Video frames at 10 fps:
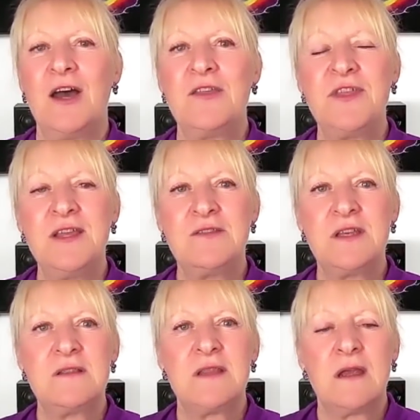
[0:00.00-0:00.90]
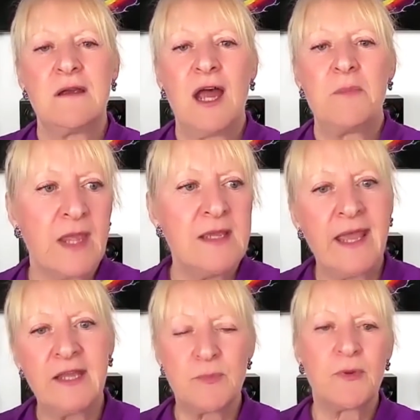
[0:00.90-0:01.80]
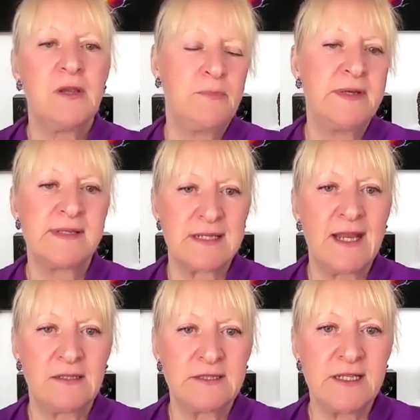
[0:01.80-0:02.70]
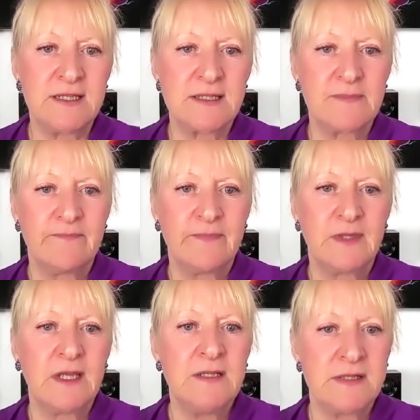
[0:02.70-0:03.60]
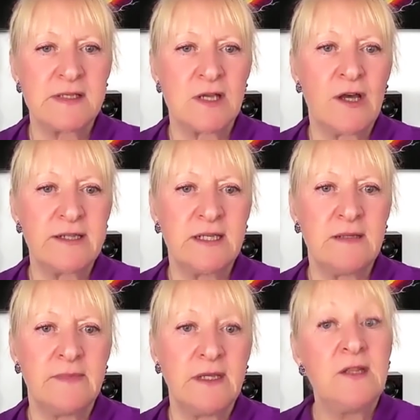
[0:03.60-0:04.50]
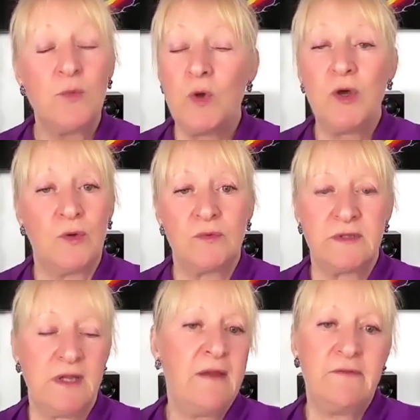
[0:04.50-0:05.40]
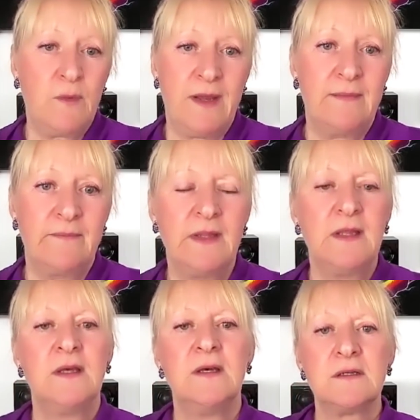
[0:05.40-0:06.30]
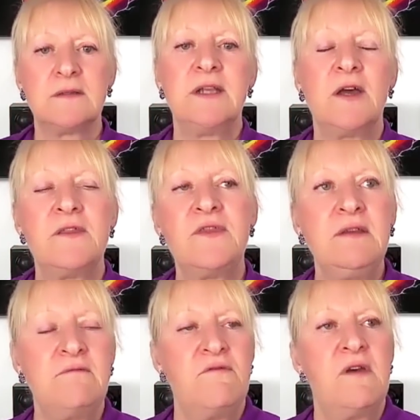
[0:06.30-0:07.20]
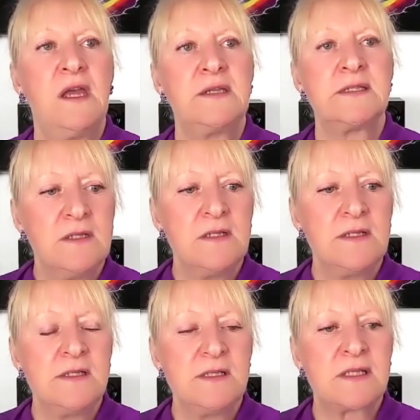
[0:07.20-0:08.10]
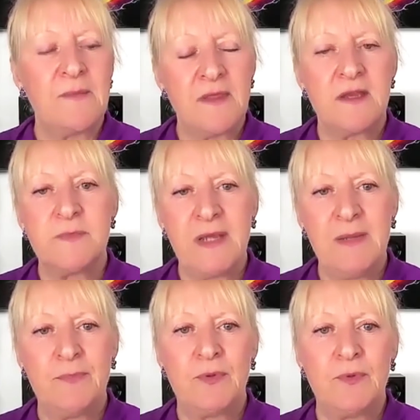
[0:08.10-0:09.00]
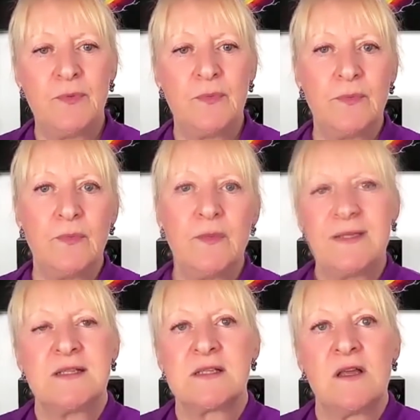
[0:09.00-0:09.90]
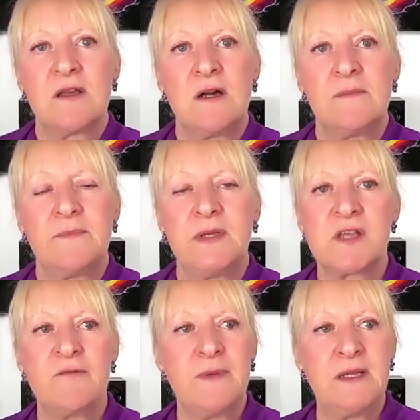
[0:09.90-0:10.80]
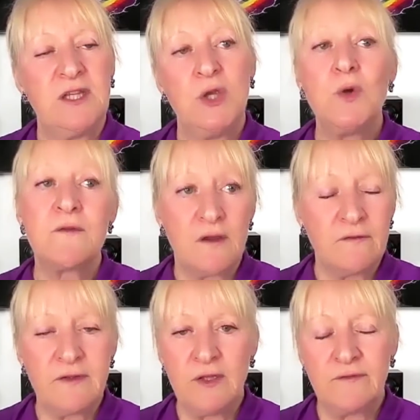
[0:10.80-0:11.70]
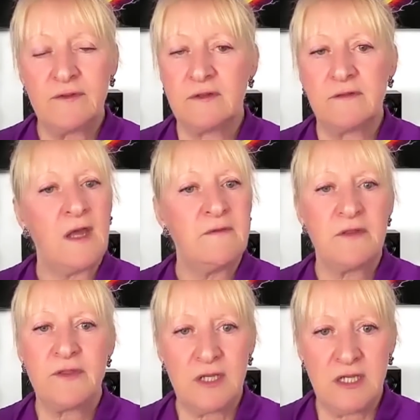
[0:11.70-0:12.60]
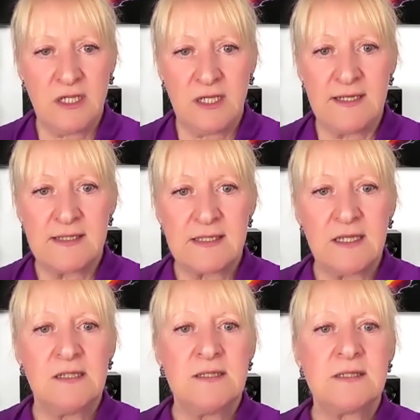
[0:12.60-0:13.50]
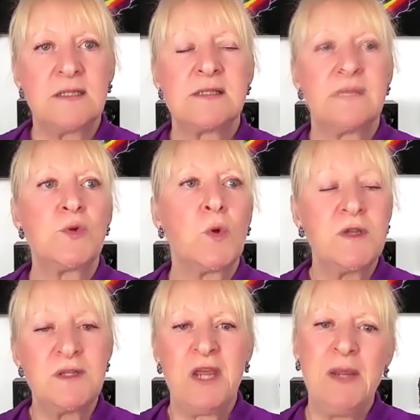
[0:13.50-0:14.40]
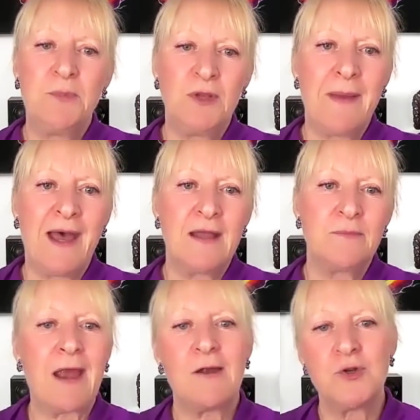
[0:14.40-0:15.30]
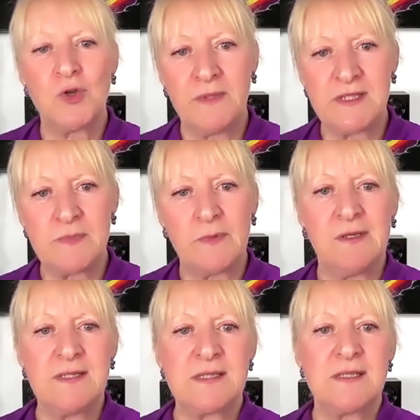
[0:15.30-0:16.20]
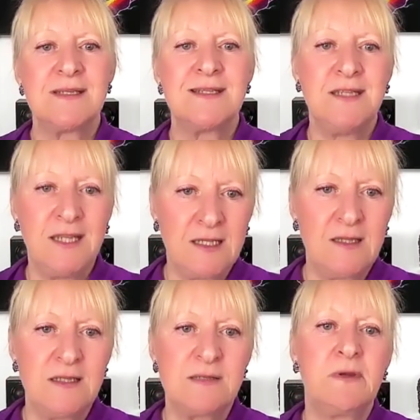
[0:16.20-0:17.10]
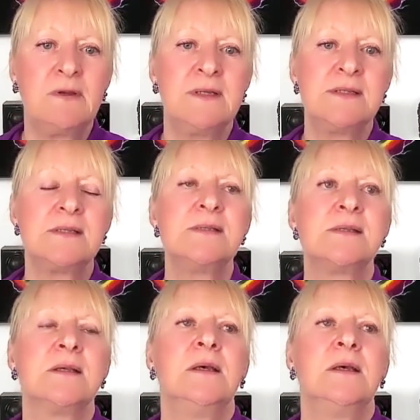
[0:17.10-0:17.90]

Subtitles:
I think that there are encounter-prone personalities in society, in the world, everywhere. And I think that some of those people, it's like because I've been in the UFO field for over 30 years and talking to people about paranormal experiences and near-death experiences,